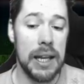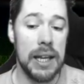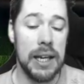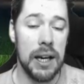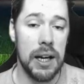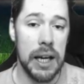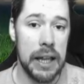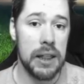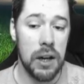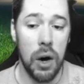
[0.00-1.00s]

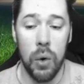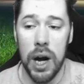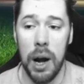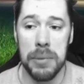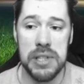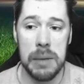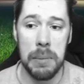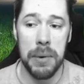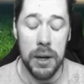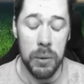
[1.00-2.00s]
the Gold Cup, see me
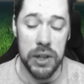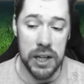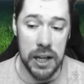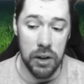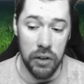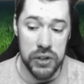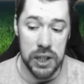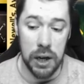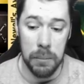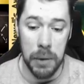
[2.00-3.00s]
play with. And then
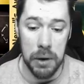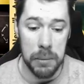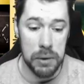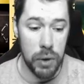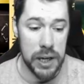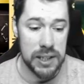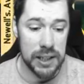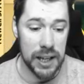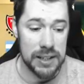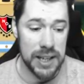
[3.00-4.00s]
obviously I'm going to be racing
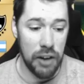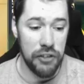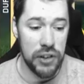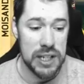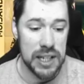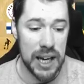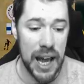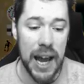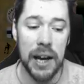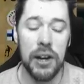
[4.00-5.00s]
against Cal Freezy and
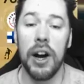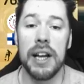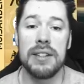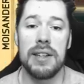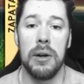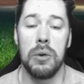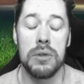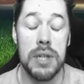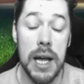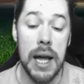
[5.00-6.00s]
A9
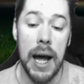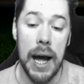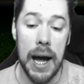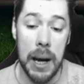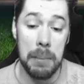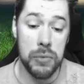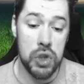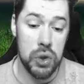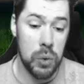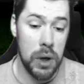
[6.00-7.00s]
Skills
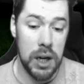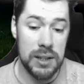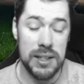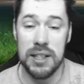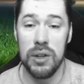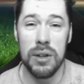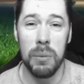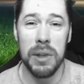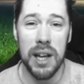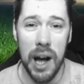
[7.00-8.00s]
to see who can
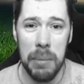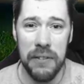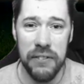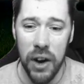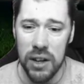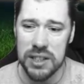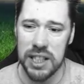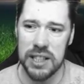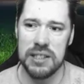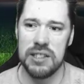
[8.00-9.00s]
win the cup the
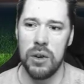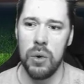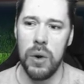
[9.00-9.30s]
fastest. So